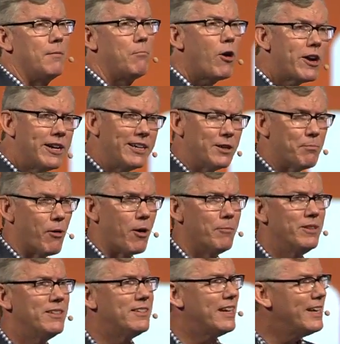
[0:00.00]
marketing
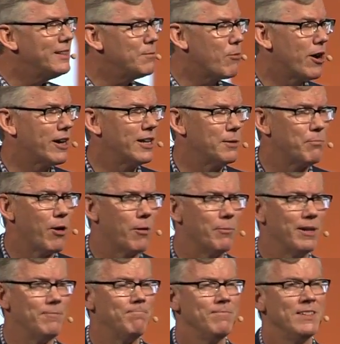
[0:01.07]
department, stayed in the marketing department.